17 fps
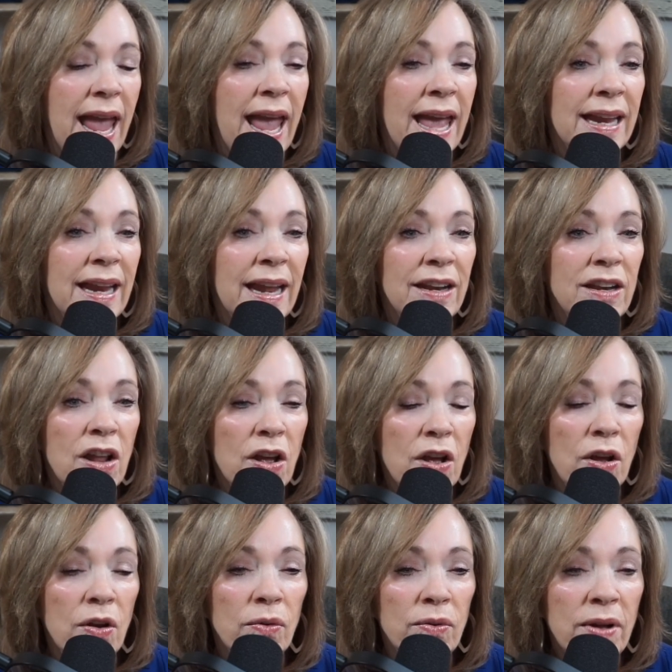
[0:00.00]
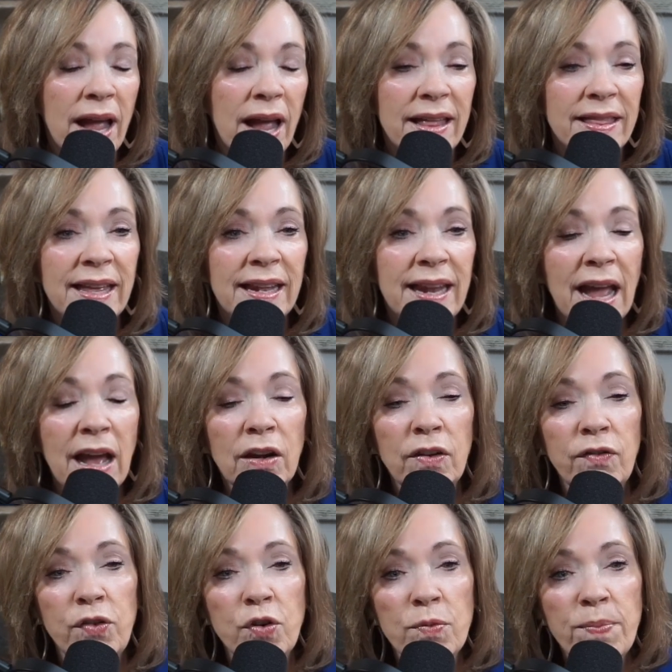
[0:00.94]
And I know that out
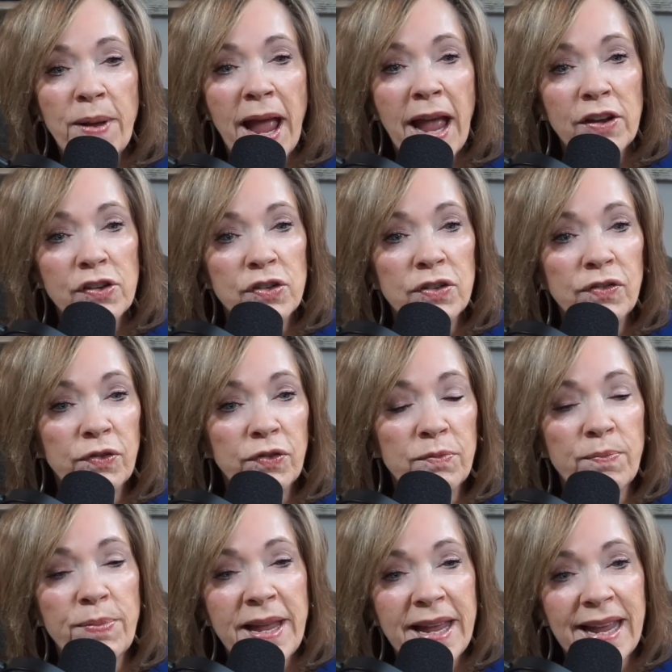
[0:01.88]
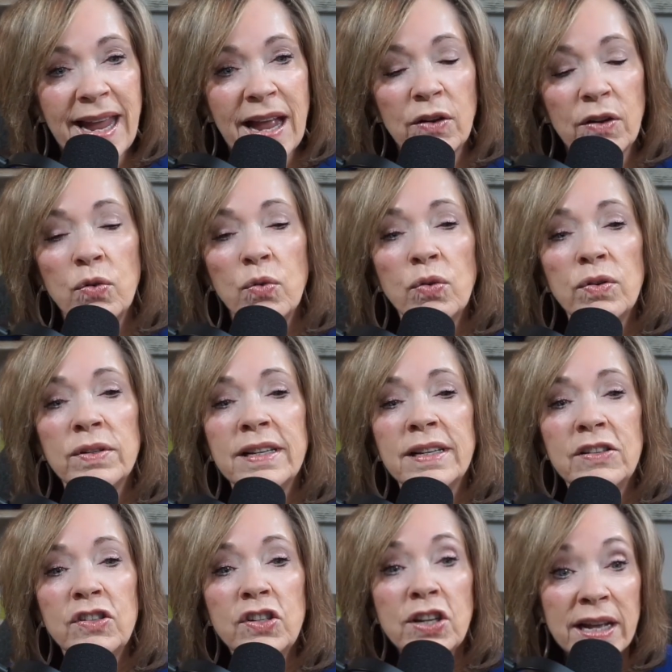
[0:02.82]
of your passion for being outdoors
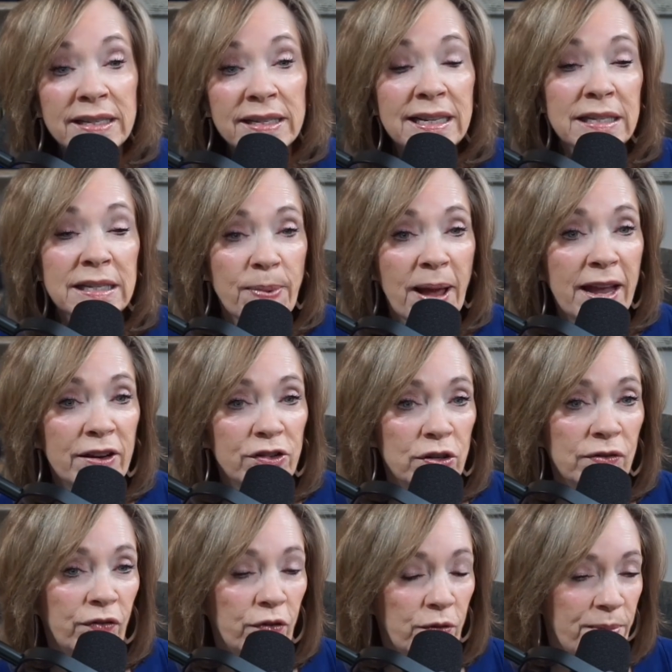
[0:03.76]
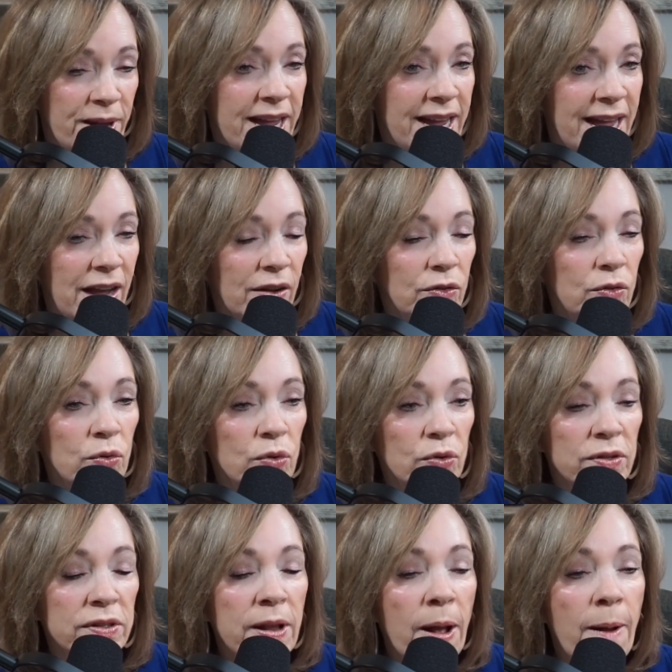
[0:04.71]
and Jesse's passion for being
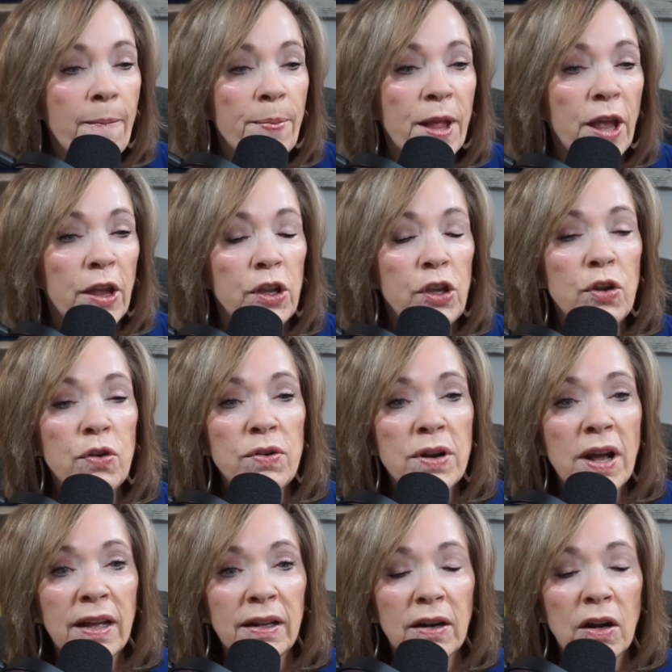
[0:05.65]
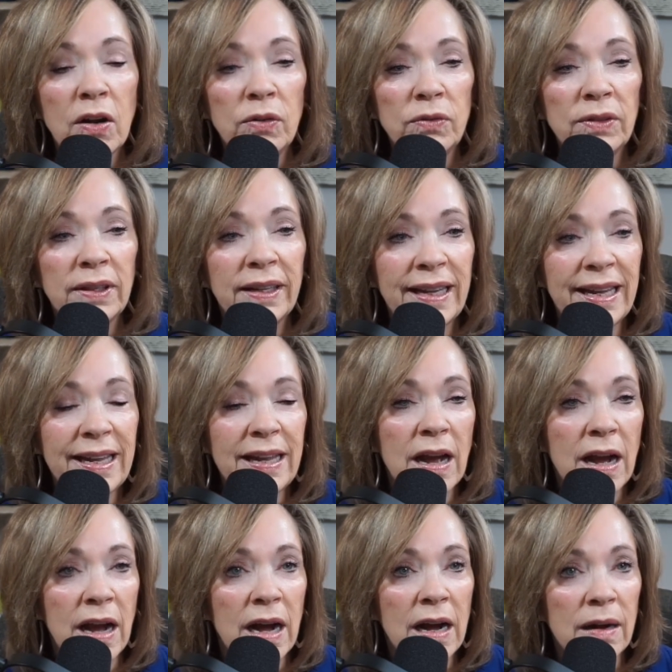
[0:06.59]
outdoors, you not only
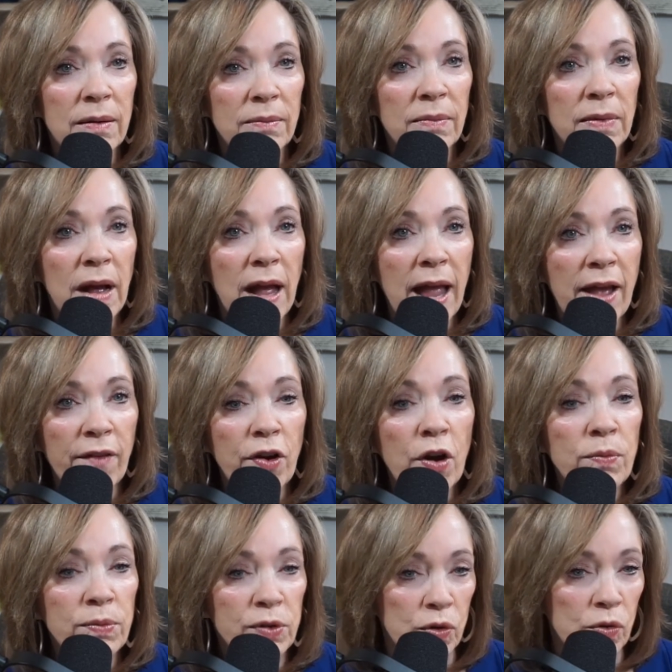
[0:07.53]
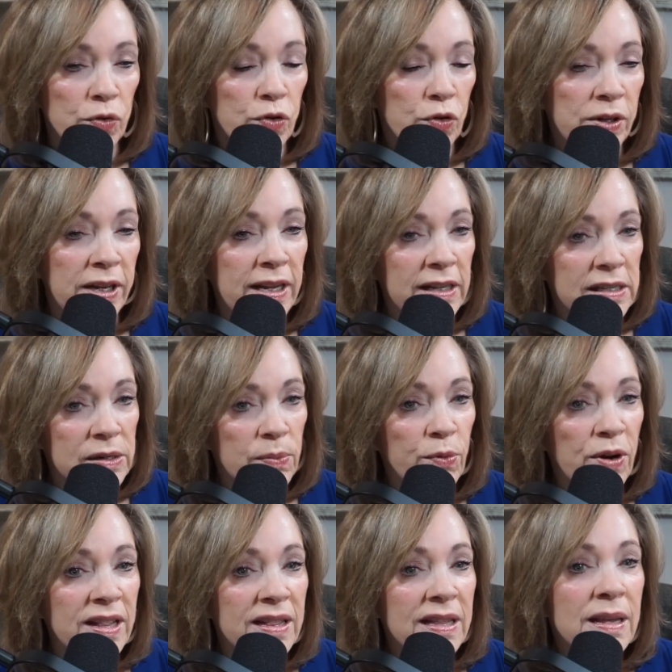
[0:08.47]
have homeschooled your kids to
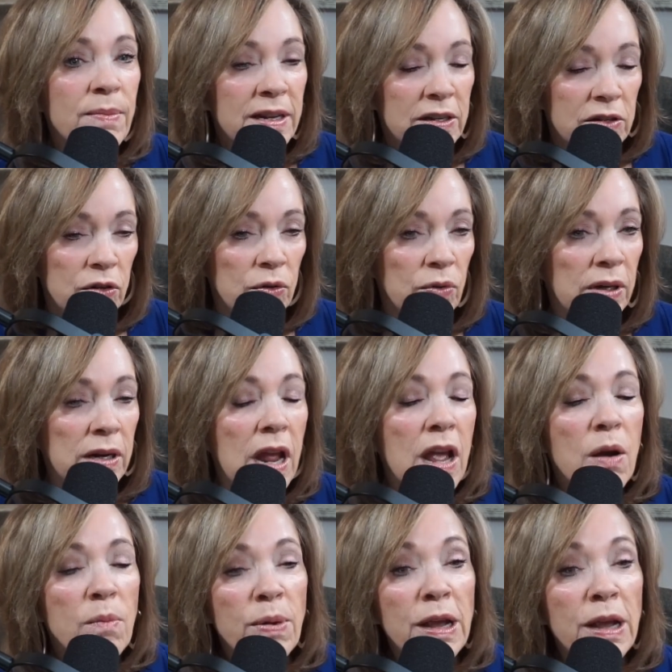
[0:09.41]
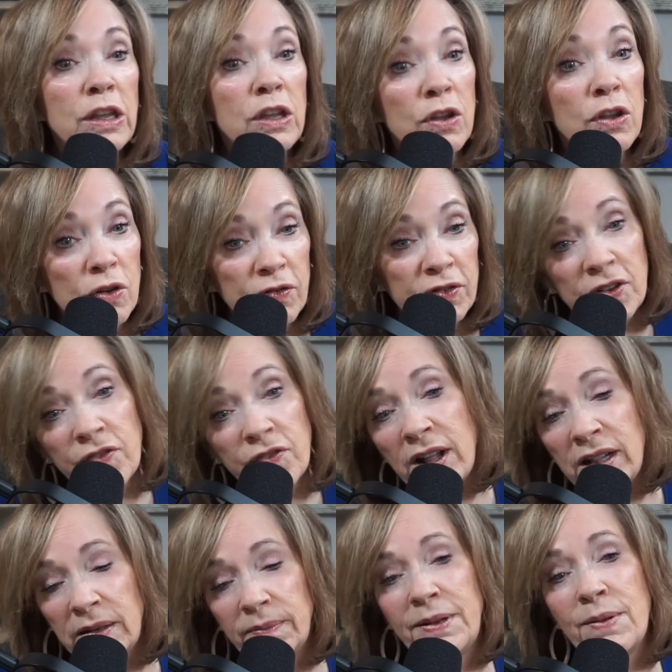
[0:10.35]
bring them into it, but you've
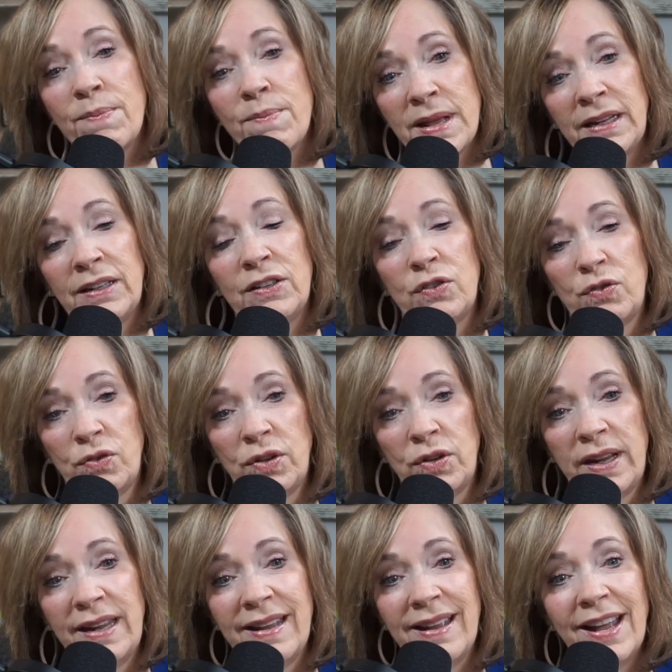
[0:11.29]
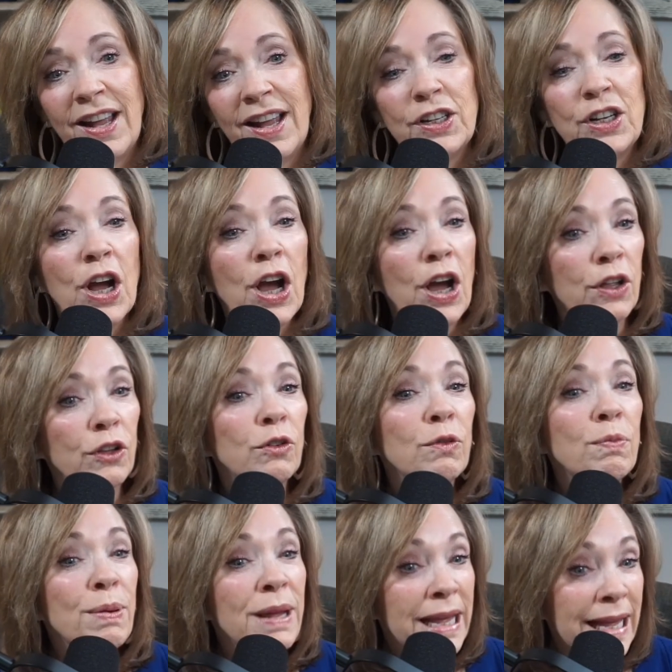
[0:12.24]
developed a ministry to
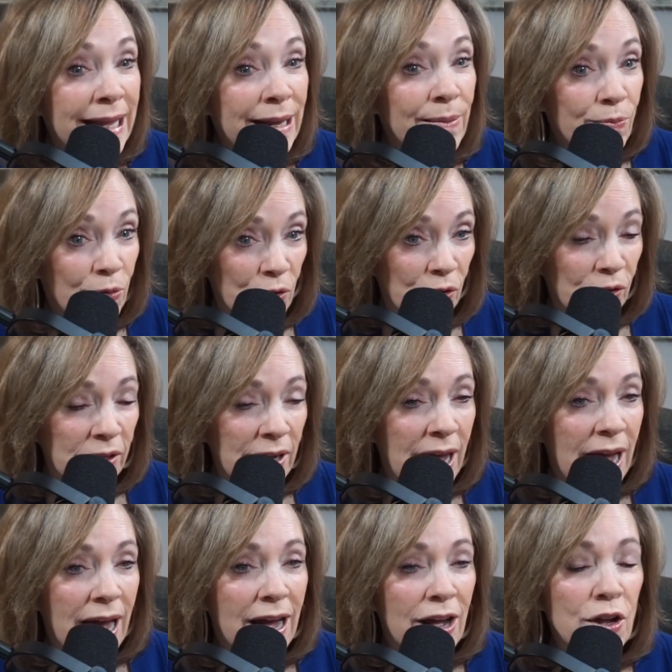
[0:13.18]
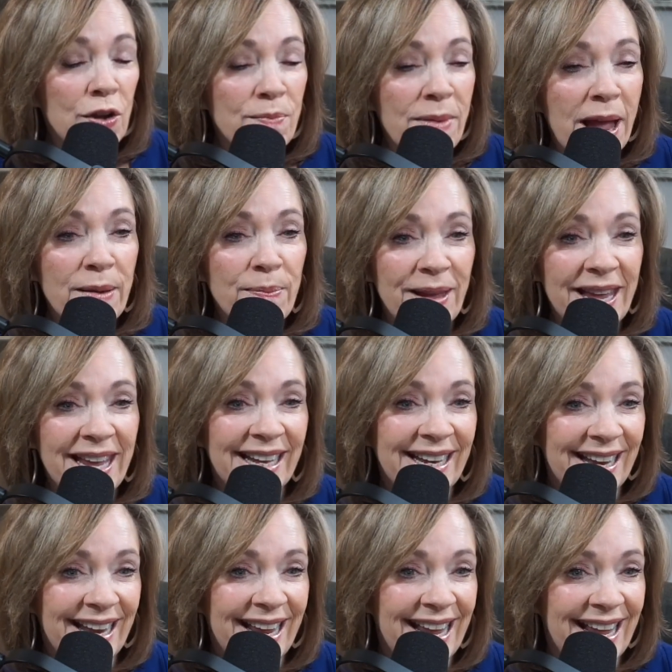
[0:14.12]
other people who may be
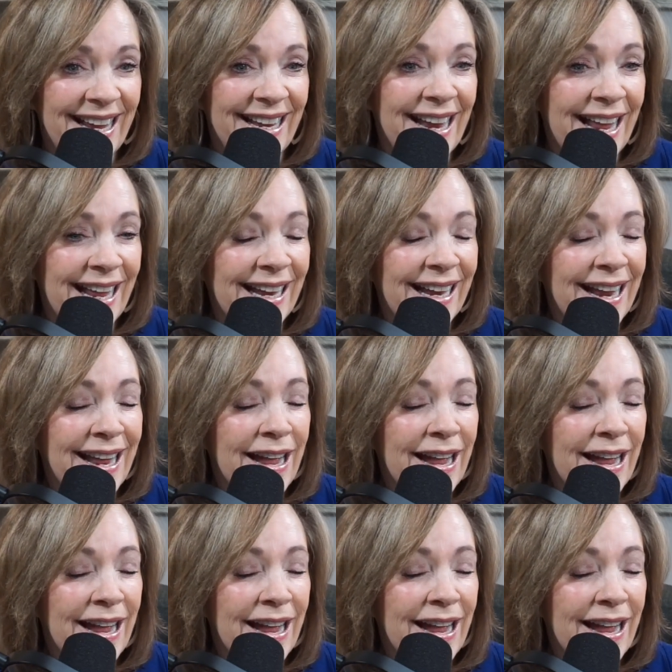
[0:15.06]
in need. And